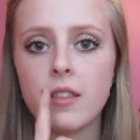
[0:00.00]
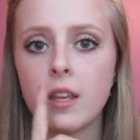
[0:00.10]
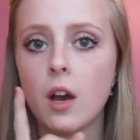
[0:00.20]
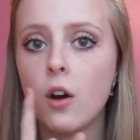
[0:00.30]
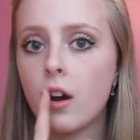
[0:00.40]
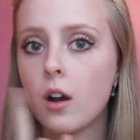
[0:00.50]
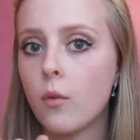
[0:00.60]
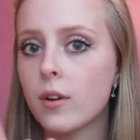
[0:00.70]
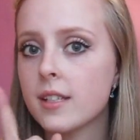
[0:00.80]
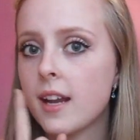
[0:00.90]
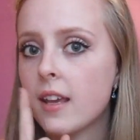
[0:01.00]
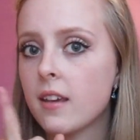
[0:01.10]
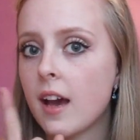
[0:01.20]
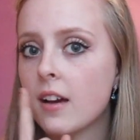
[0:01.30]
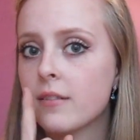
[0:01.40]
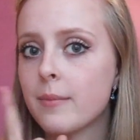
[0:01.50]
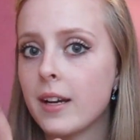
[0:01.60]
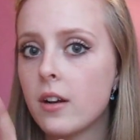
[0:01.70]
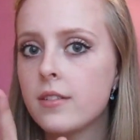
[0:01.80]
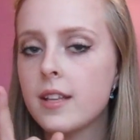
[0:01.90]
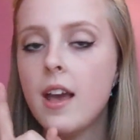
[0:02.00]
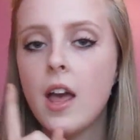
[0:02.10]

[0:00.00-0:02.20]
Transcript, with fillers: the hook wasn't hanging out of my nose,